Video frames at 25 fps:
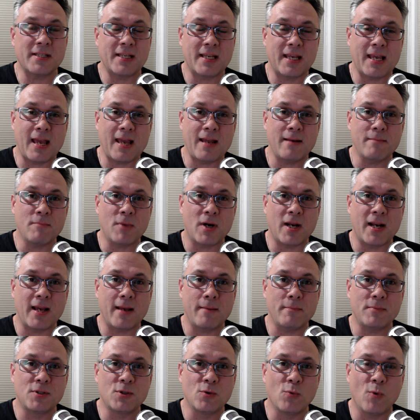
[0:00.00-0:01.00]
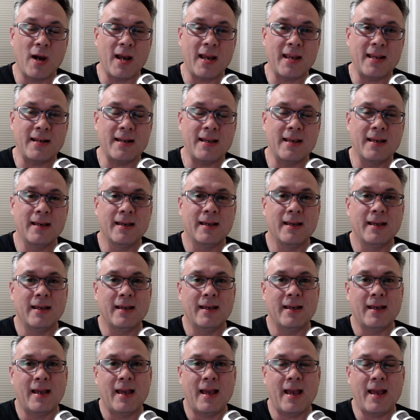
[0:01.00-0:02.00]
again, my name's Dwayne,
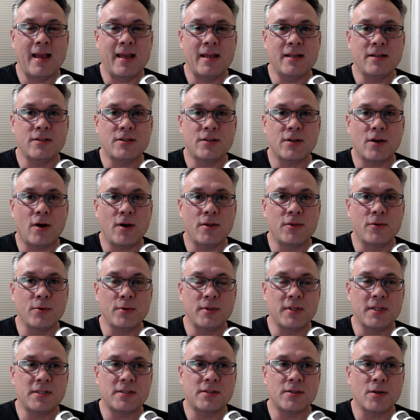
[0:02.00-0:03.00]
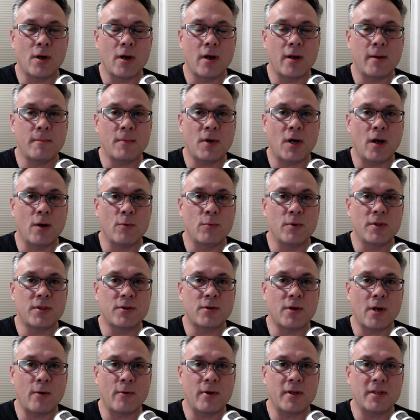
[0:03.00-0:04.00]
and I thought this time I would
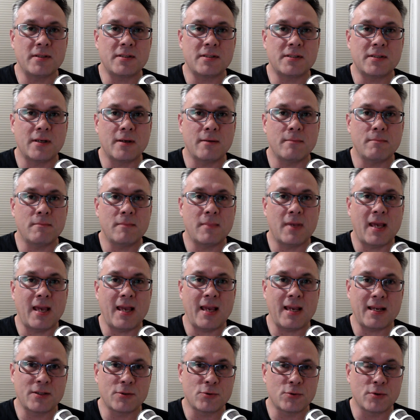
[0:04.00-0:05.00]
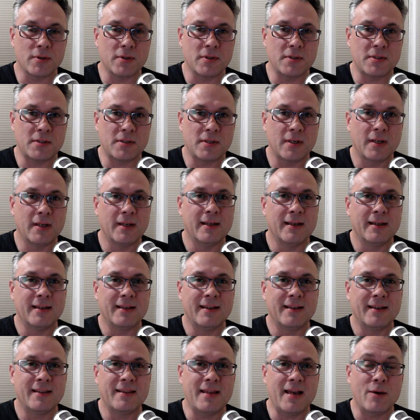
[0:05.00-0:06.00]
throw in some extras
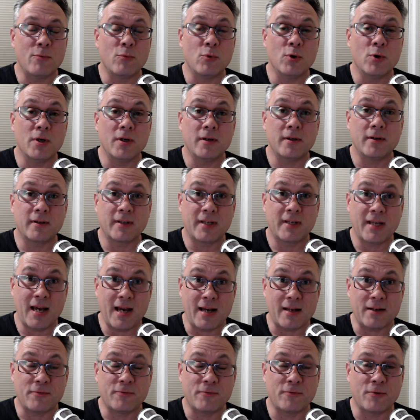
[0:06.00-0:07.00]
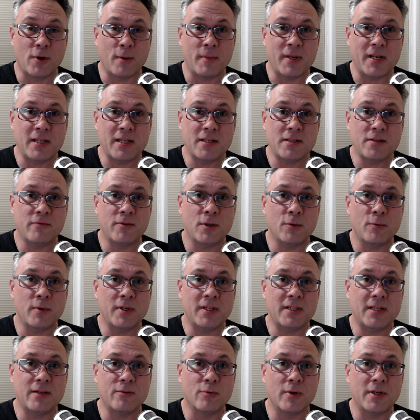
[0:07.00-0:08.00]
that were cut from an interview we
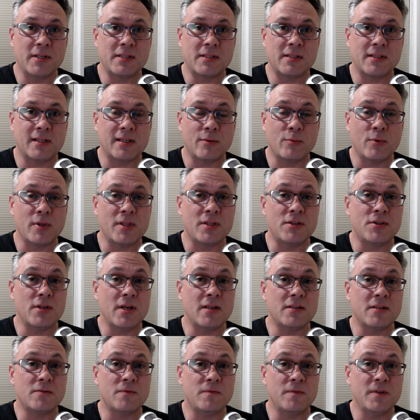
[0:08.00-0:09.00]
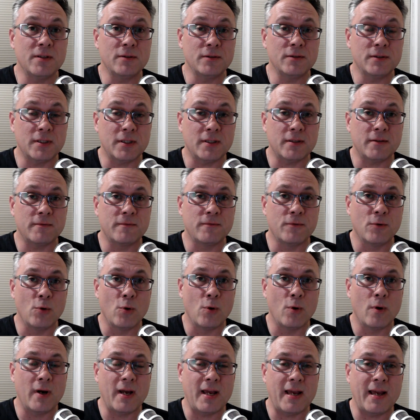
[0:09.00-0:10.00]
did recently with Jez Fielder
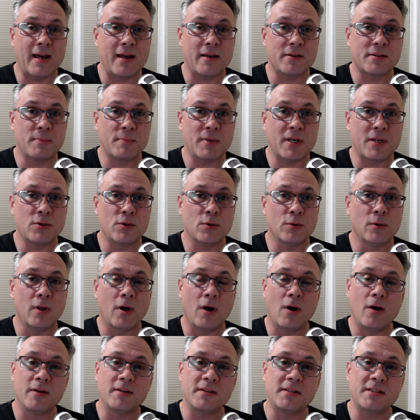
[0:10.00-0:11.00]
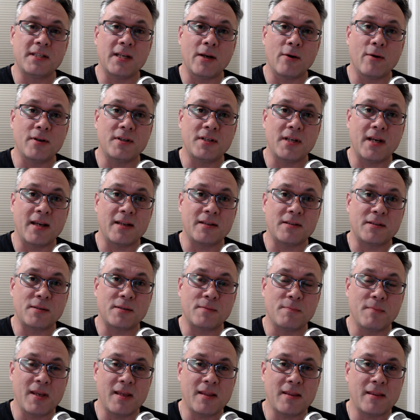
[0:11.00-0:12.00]
for our special on Sarah Jane
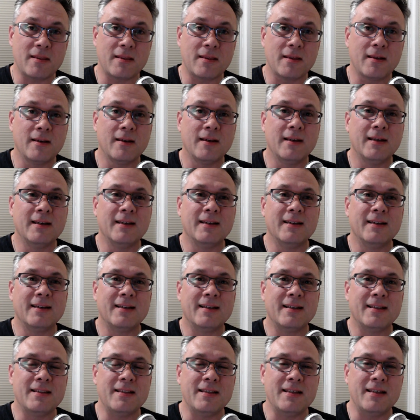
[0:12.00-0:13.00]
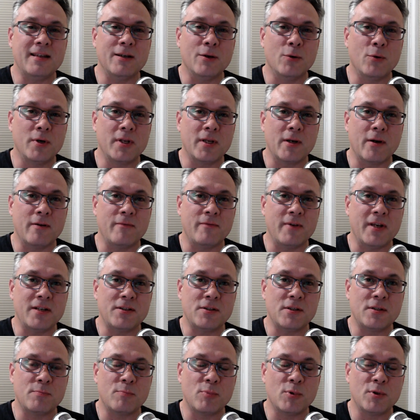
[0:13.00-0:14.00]
Smith, the audio
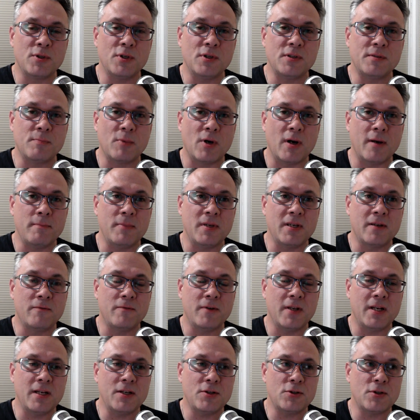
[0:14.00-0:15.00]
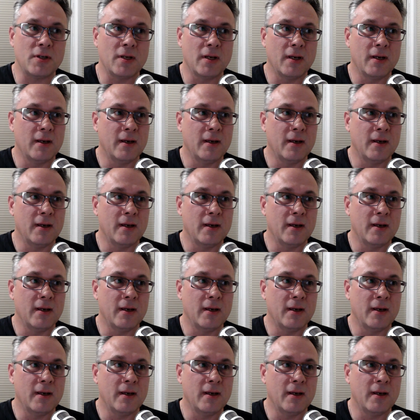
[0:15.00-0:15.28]
adventures produced by Big Finish.